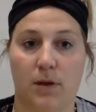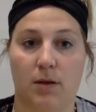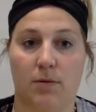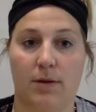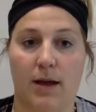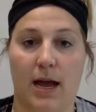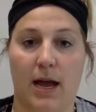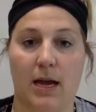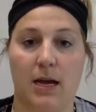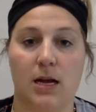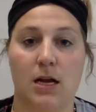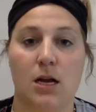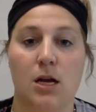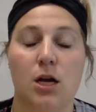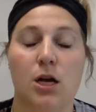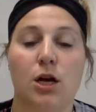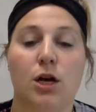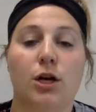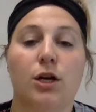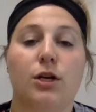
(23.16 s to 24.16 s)
Okay,
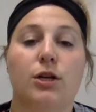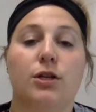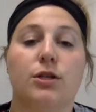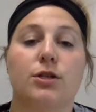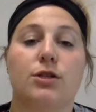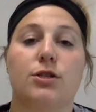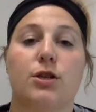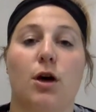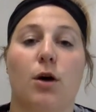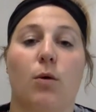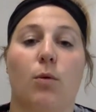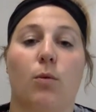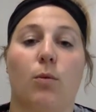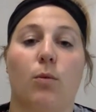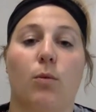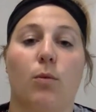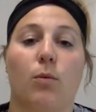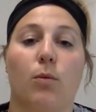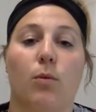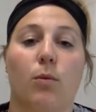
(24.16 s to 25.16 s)
so
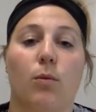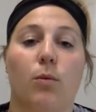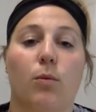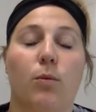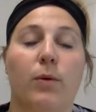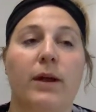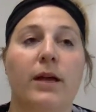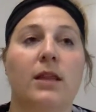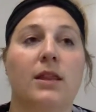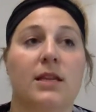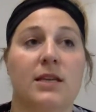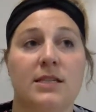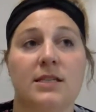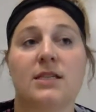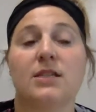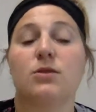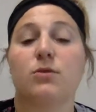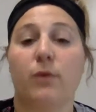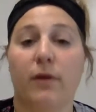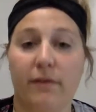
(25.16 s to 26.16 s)
this
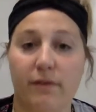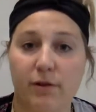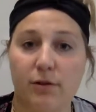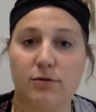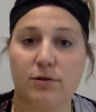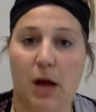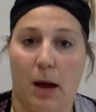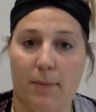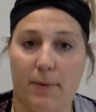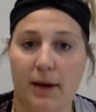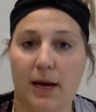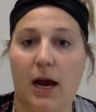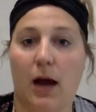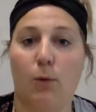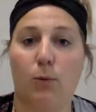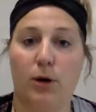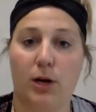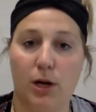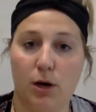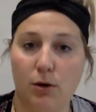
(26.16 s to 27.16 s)
is a review topic.
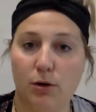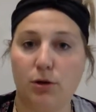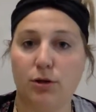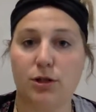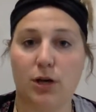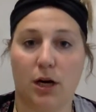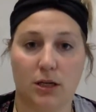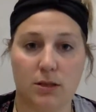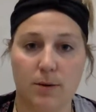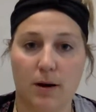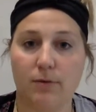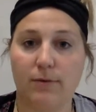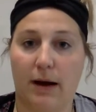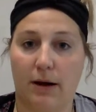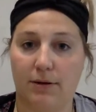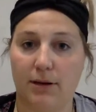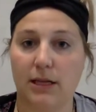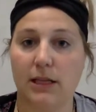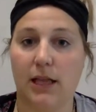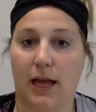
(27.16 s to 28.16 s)
We know you talked about
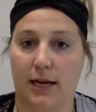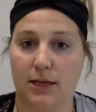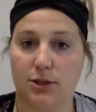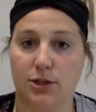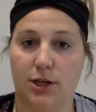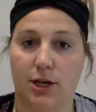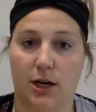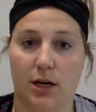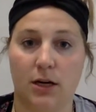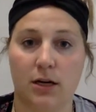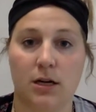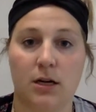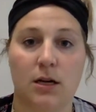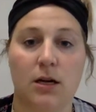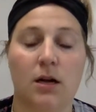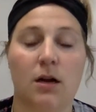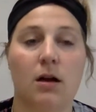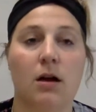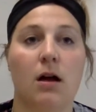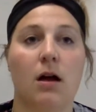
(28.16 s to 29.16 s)
rounding last year,
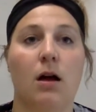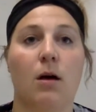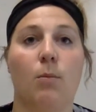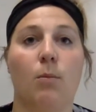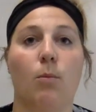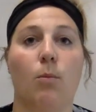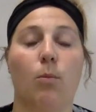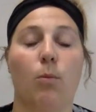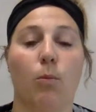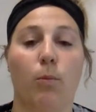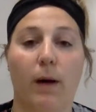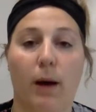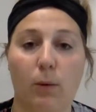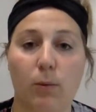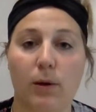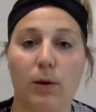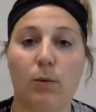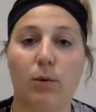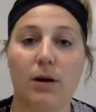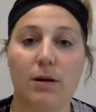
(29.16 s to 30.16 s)
but
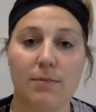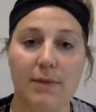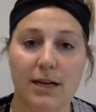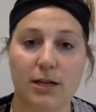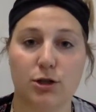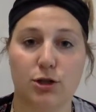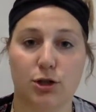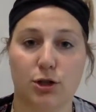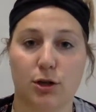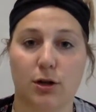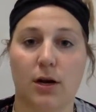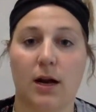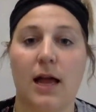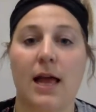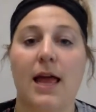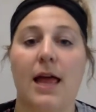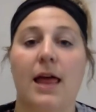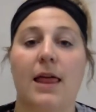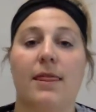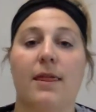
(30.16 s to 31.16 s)
we want to make sure
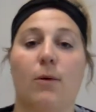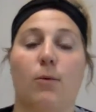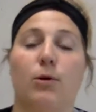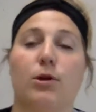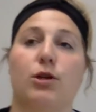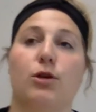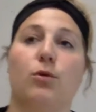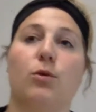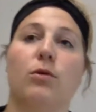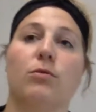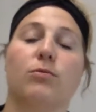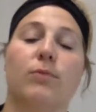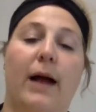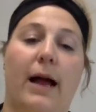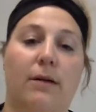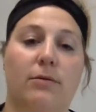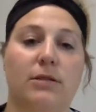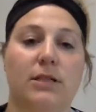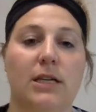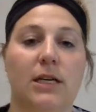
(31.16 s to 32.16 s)
that when you're
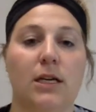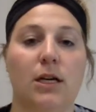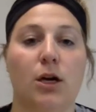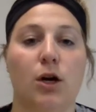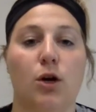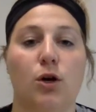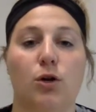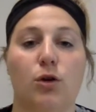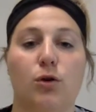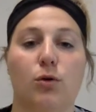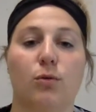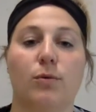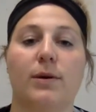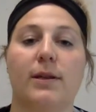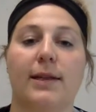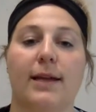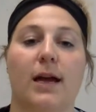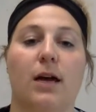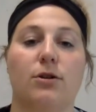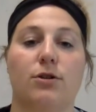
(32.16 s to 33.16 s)
rounding, you're
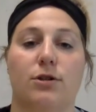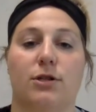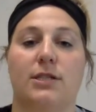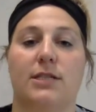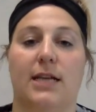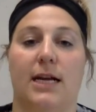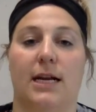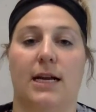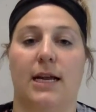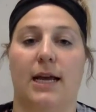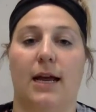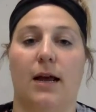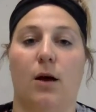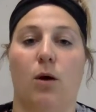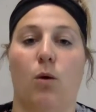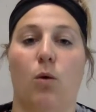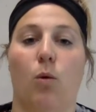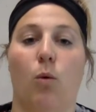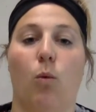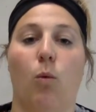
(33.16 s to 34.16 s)
really understanding
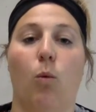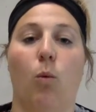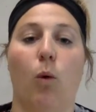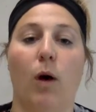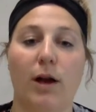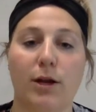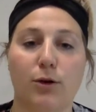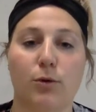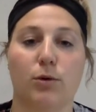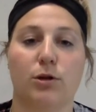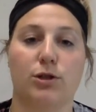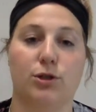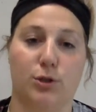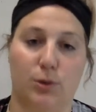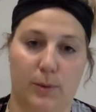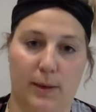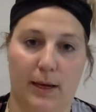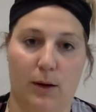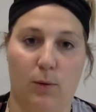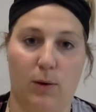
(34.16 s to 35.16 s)
what you're
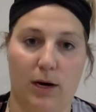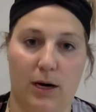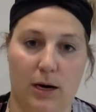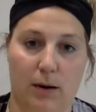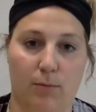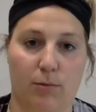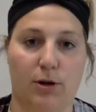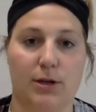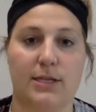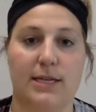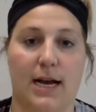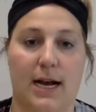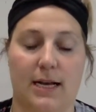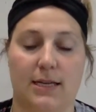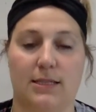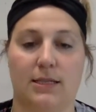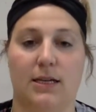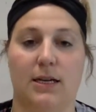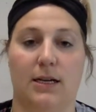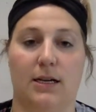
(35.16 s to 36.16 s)
doing when a number is
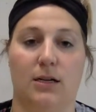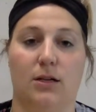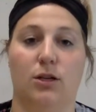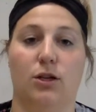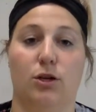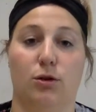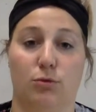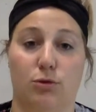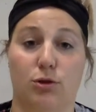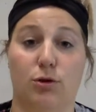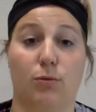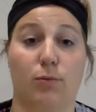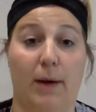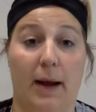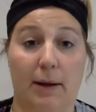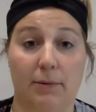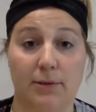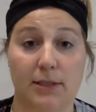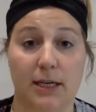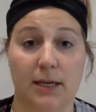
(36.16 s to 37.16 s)
asking you to
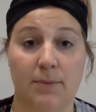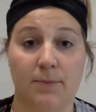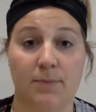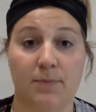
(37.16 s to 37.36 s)
round it.